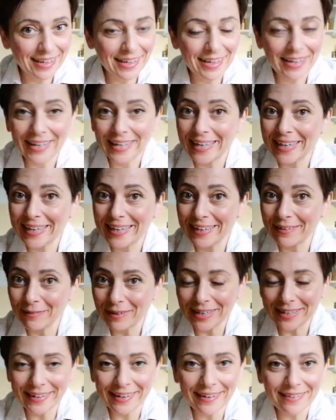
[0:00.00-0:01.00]

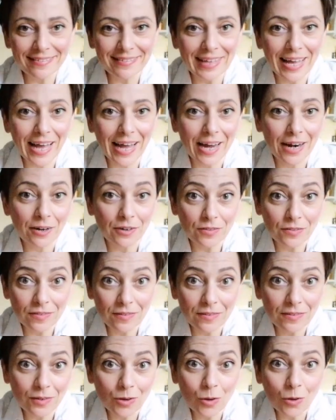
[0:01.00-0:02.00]
Ingredients are
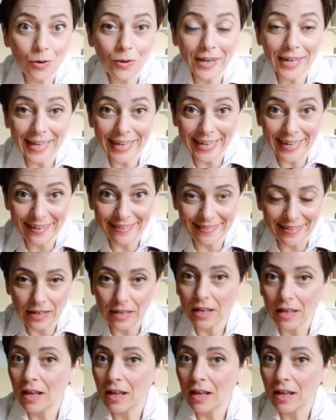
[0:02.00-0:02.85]
so easy,